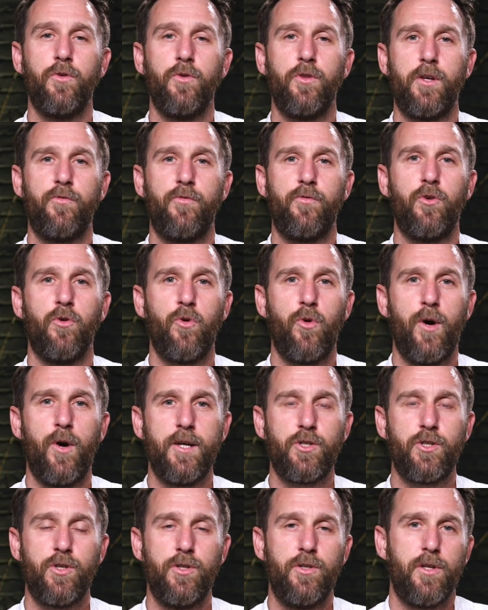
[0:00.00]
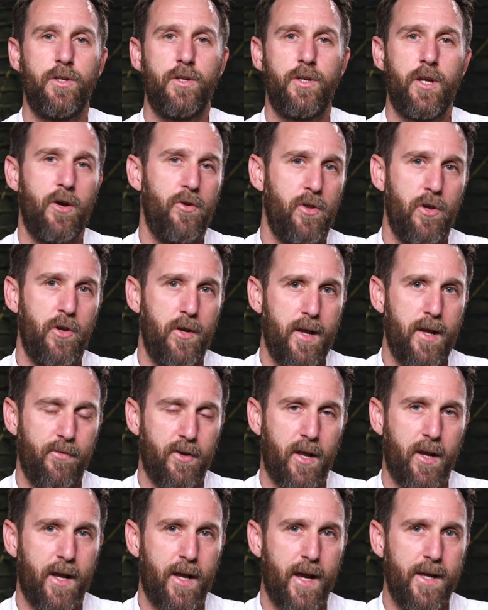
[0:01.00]
all the difficult questions and know that you're
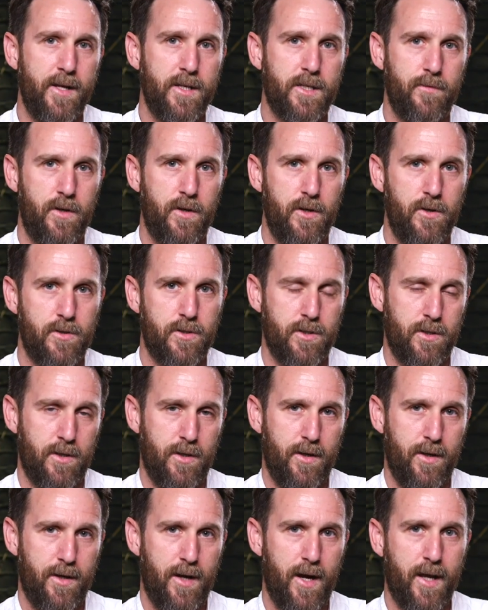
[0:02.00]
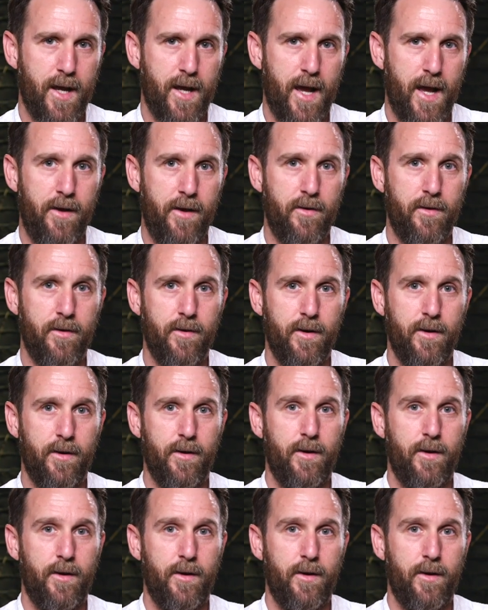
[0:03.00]
never going to get interviews again.